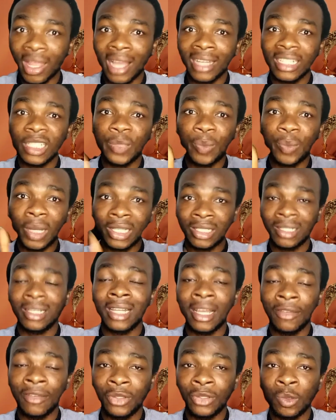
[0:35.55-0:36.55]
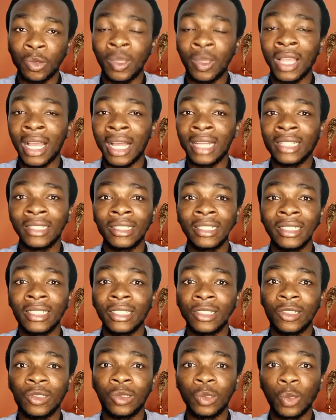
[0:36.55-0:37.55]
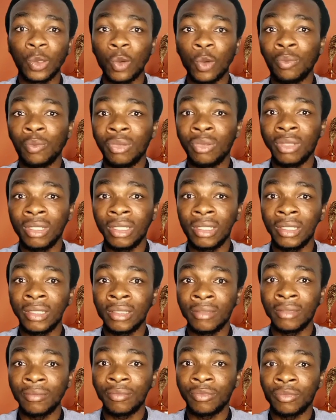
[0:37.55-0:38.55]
and this particular video can be